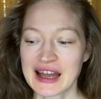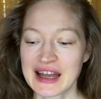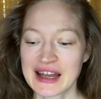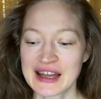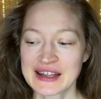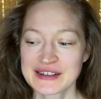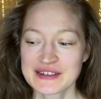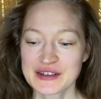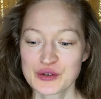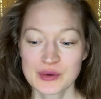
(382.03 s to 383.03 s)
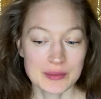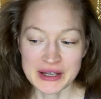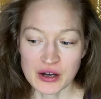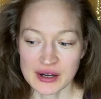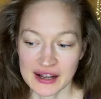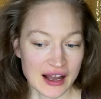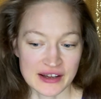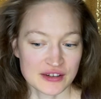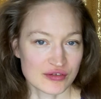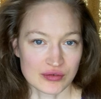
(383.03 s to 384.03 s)
And you will be
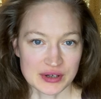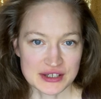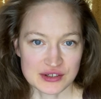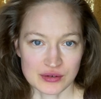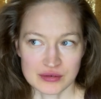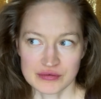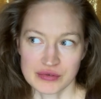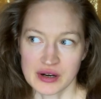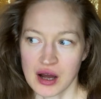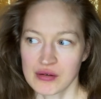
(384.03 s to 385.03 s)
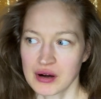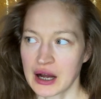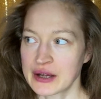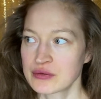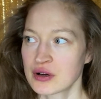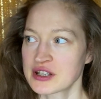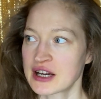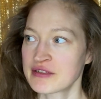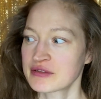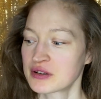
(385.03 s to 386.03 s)
guided through it. So for now, I do not
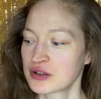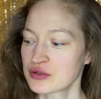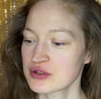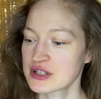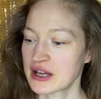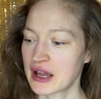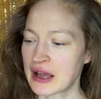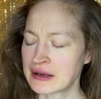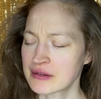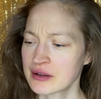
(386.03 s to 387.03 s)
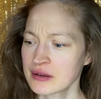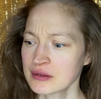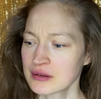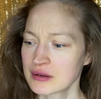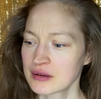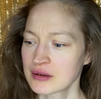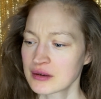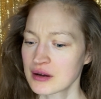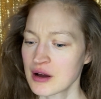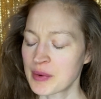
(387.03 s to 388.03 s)
have to say anything
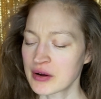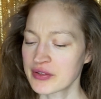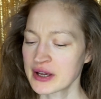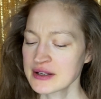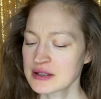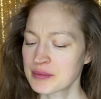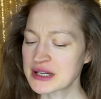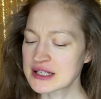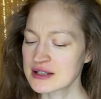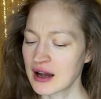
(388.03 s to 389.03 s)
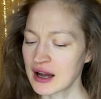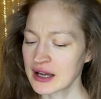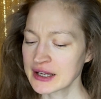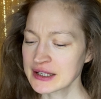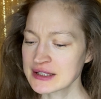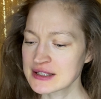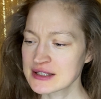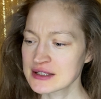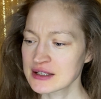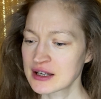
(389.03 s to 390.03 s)
about that.
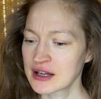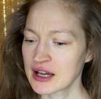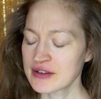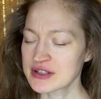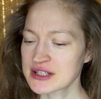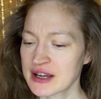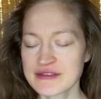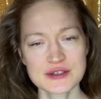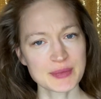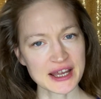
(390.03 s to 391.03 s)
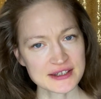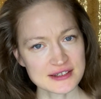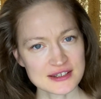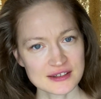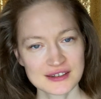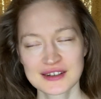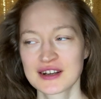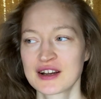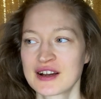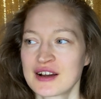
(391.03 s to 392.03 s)
Besides, have a safe space,
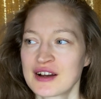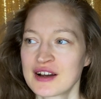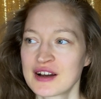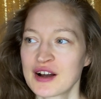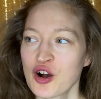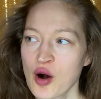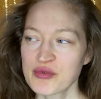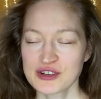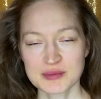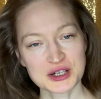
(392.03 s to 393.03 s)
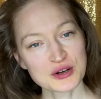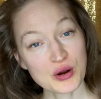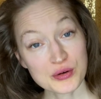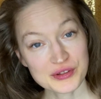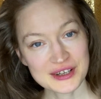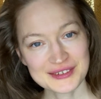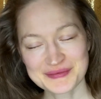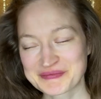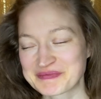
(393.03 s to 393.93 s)
comfortable clothing,